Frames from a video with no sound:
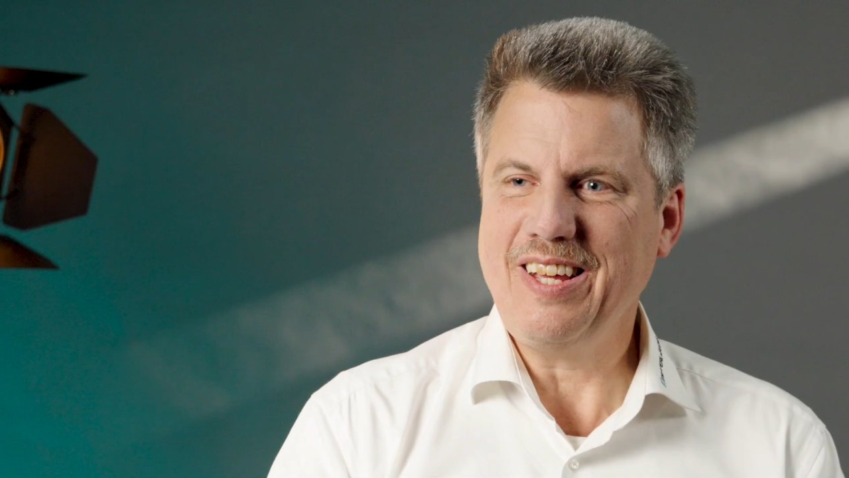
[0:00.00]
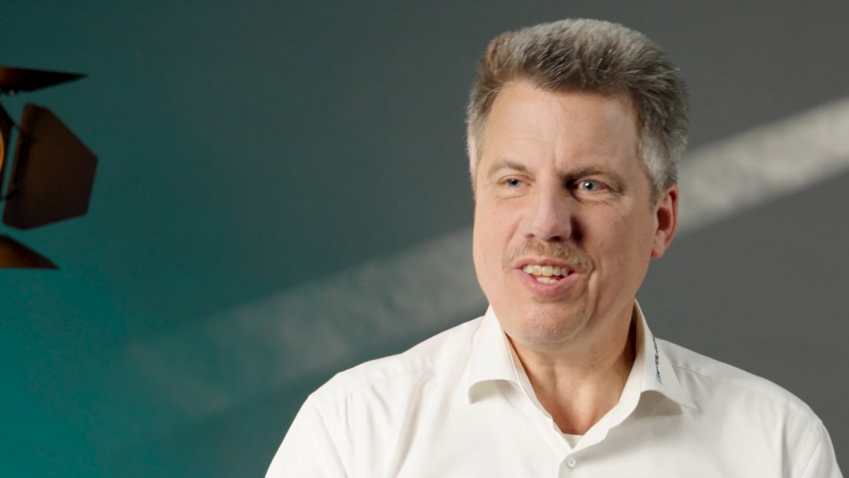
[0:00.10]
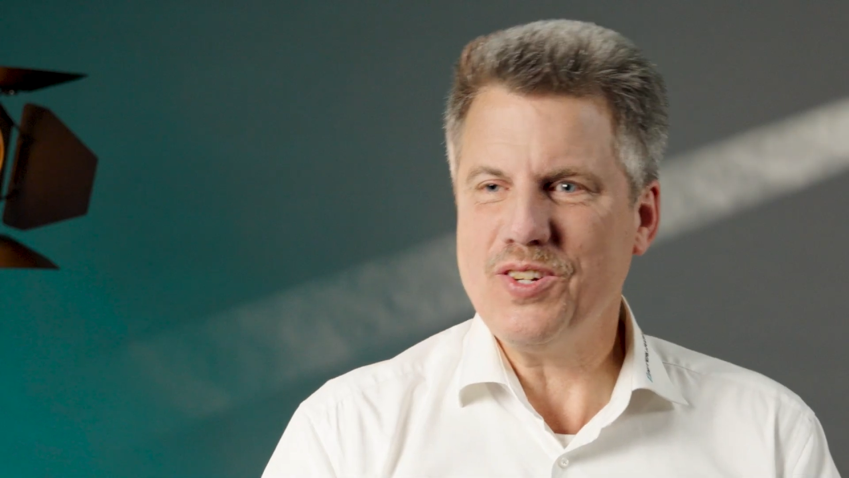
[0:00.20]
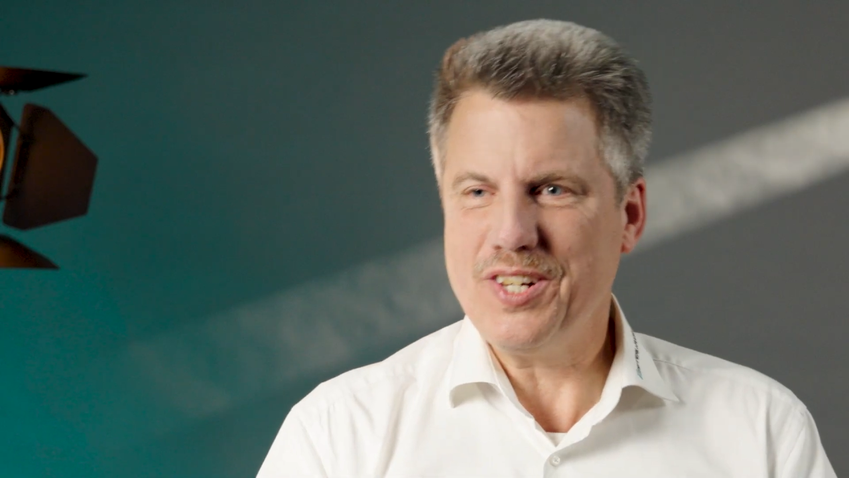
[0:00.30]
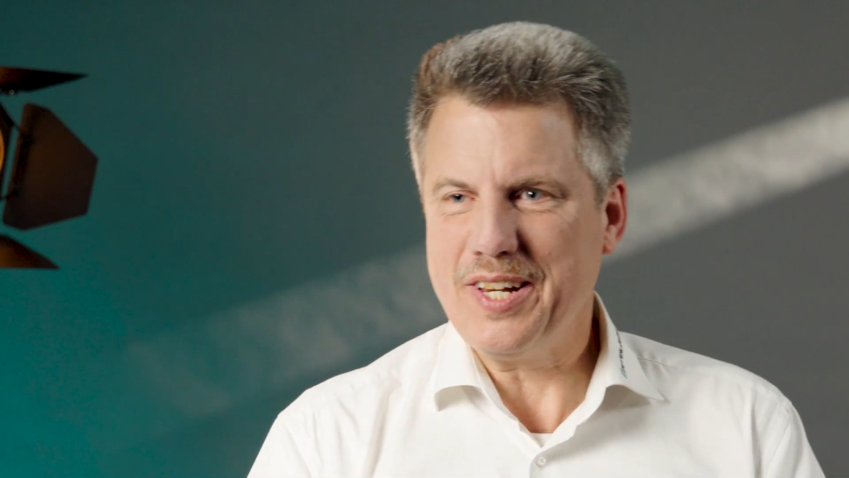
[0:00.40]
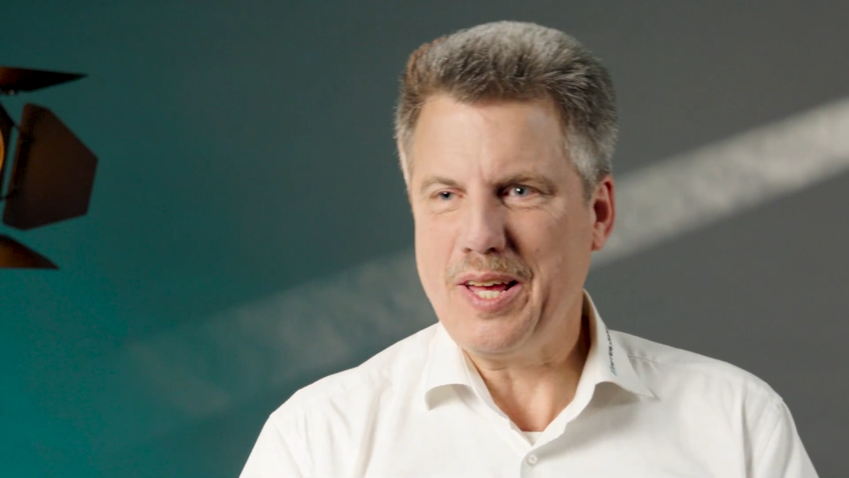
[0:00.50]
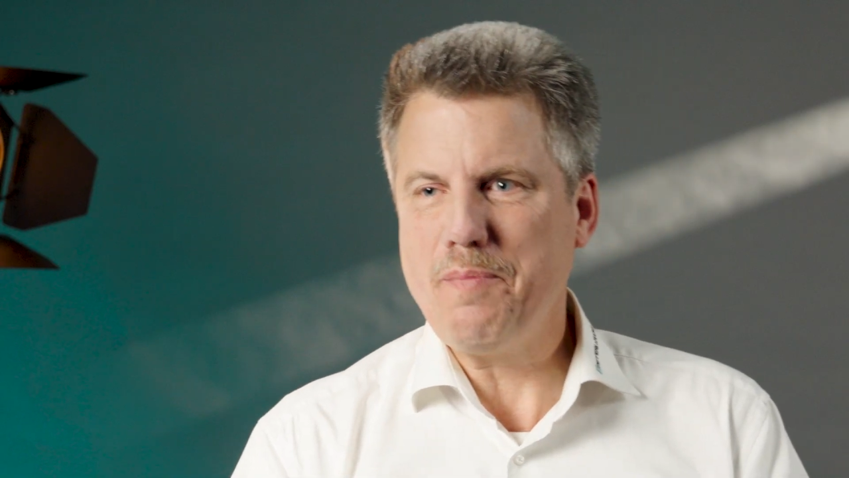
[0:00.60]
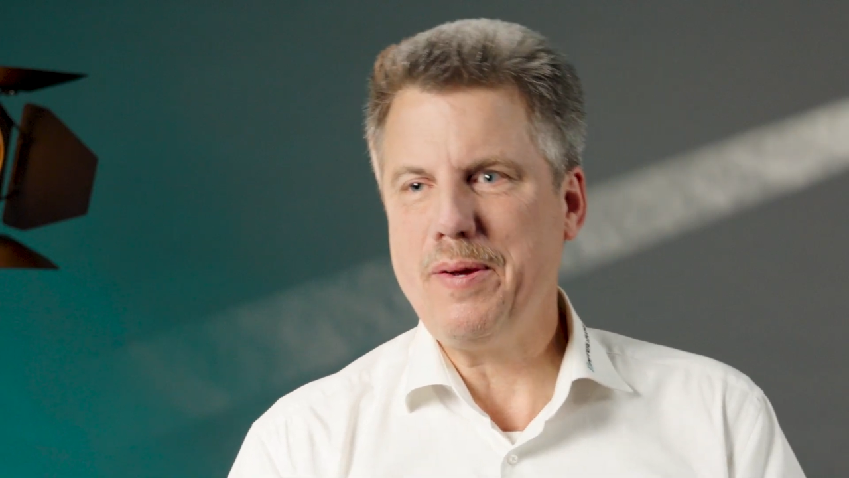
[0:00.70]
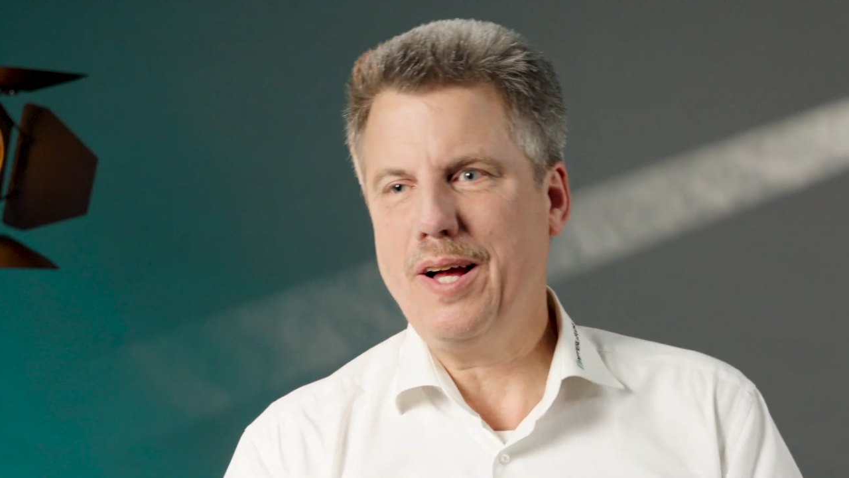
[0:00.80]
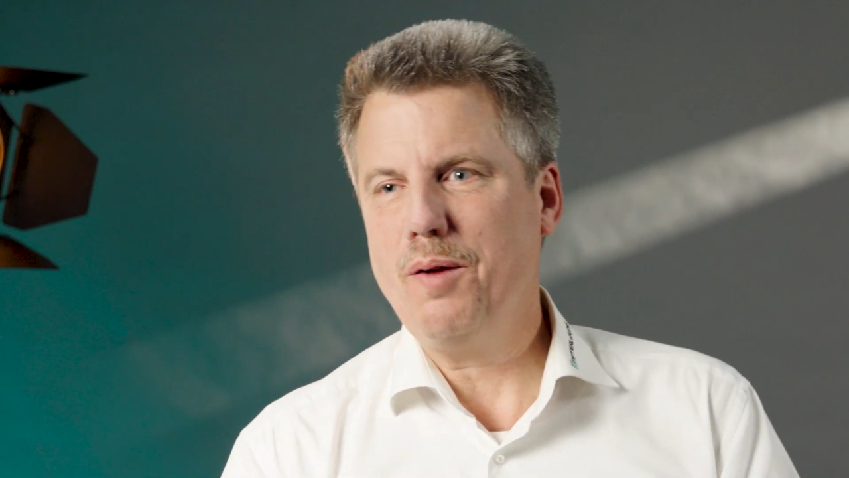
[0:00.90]

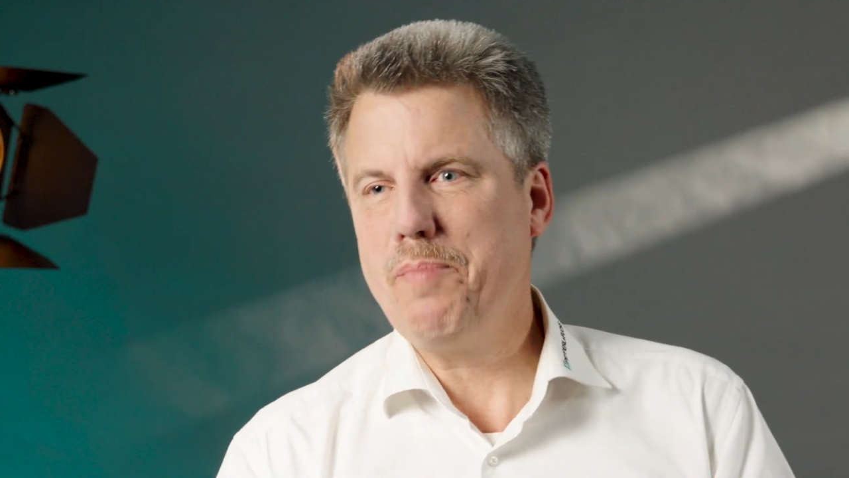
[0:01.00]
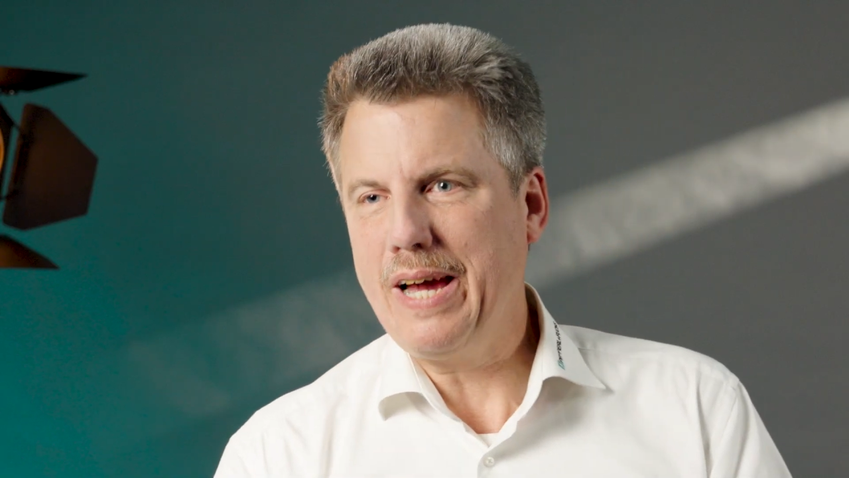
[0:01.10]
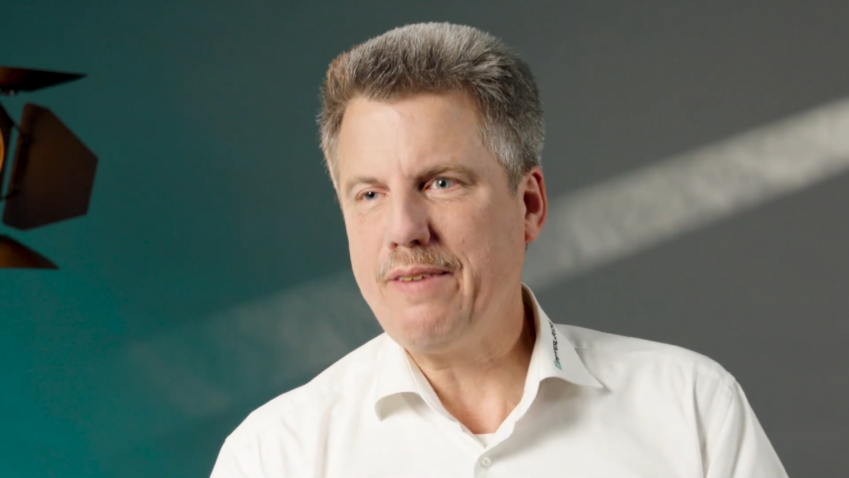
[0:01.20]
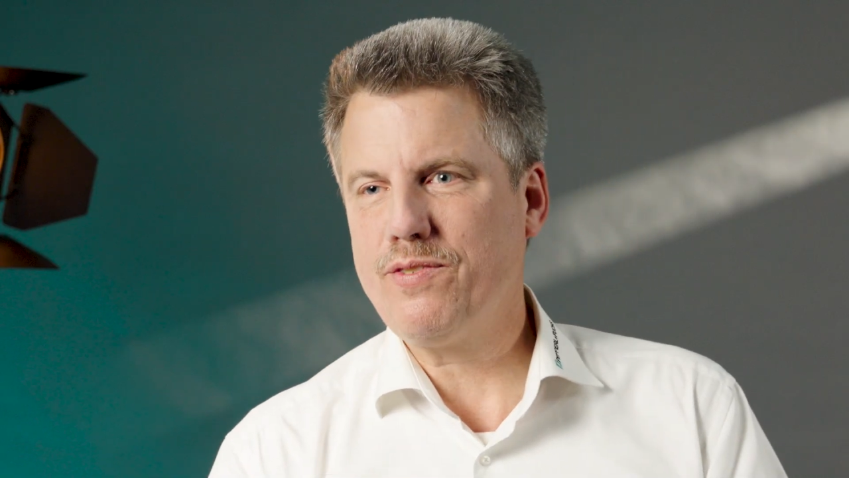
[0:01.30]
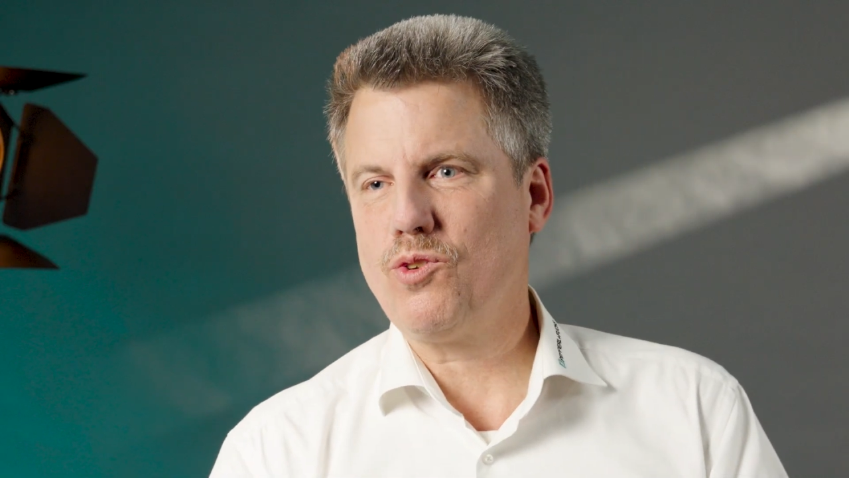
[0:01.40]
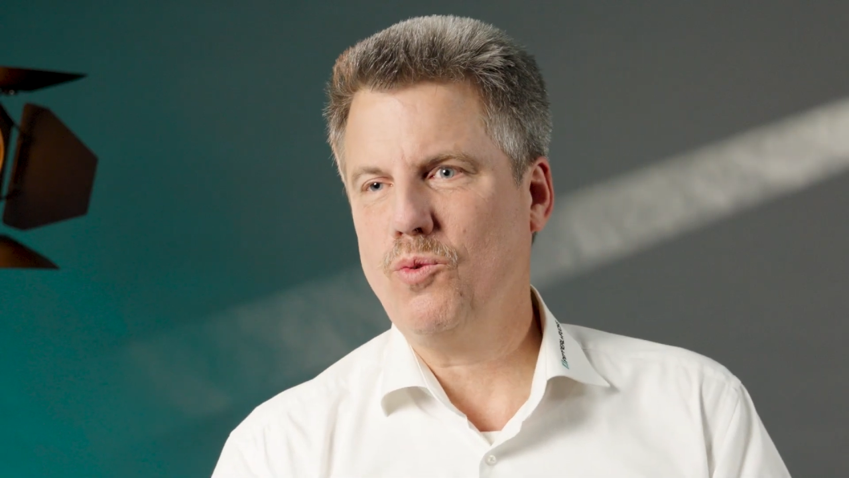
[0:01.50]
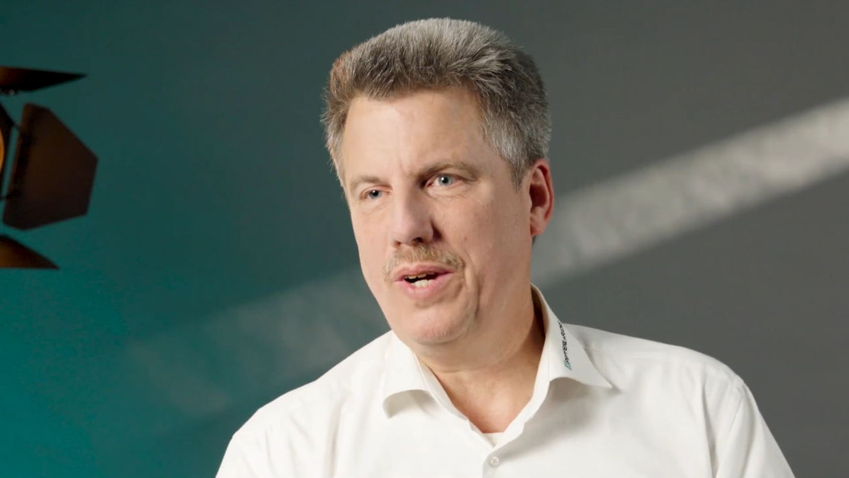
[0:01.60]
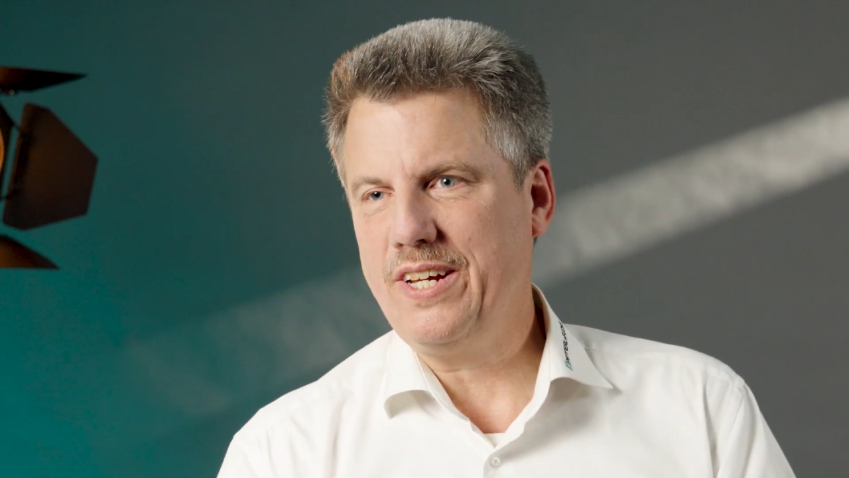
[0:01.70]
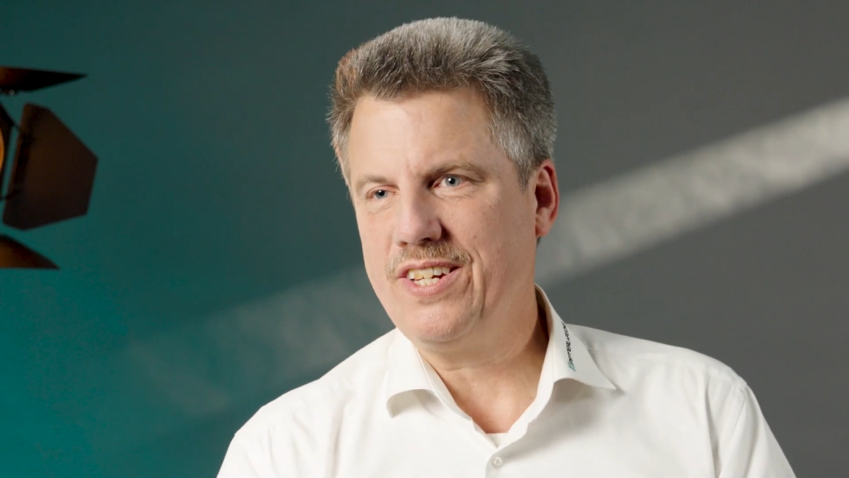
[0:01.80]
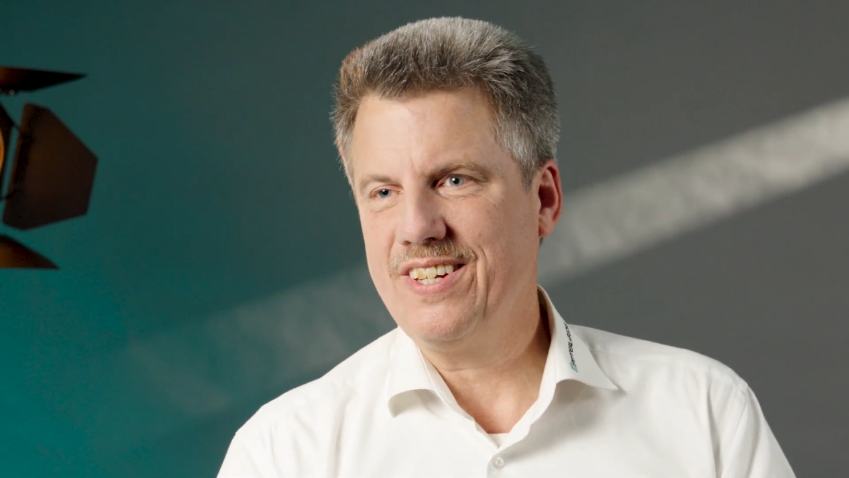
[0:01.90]
Ethernet-APL paves the
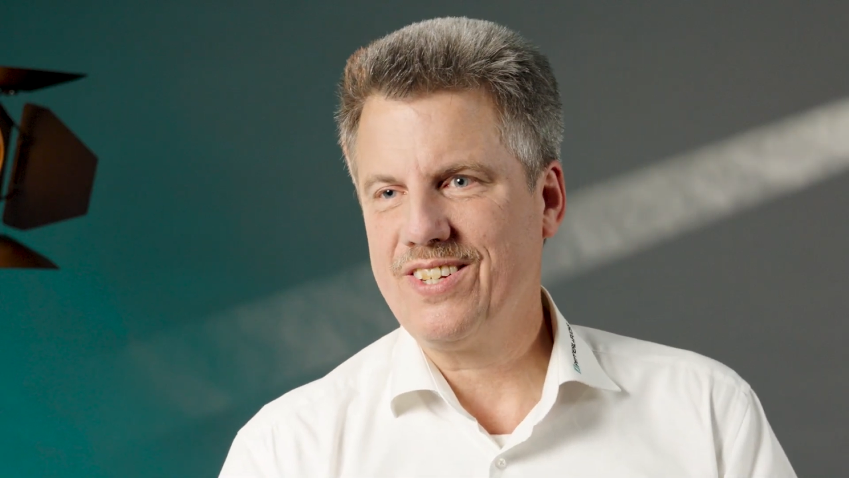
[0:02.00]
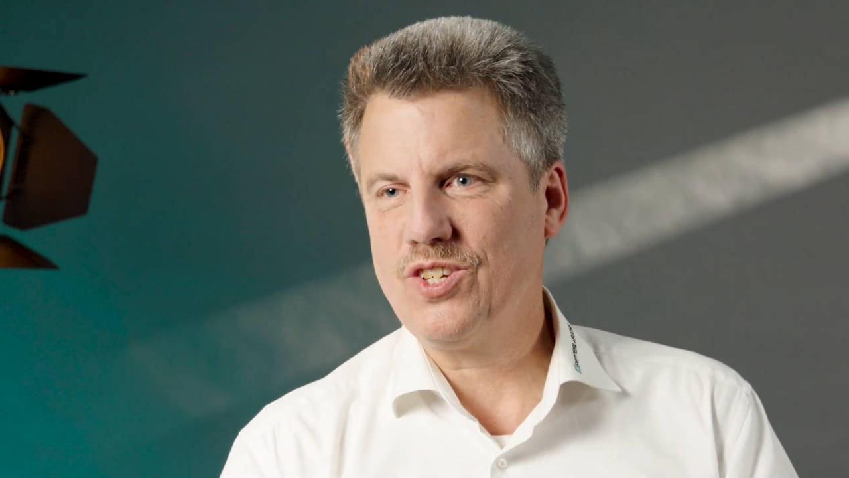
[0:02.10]
way